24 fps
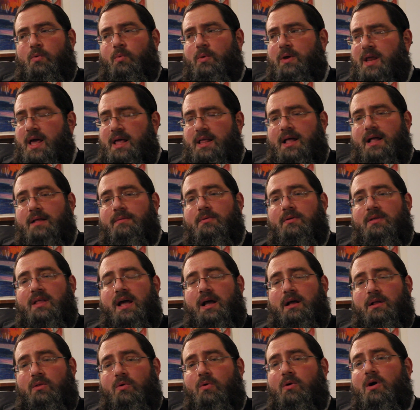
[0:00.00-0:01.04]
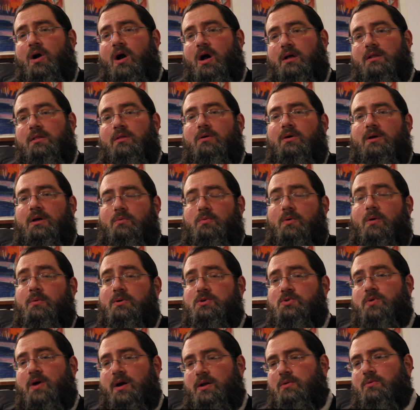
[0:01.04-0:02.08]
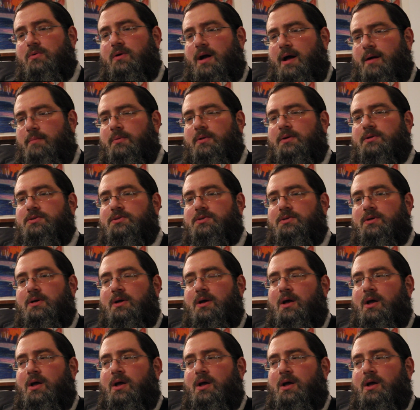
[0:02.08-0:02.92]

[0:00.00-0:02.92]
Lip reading: We need them to take a long, hard look at what we're trying to accomplish.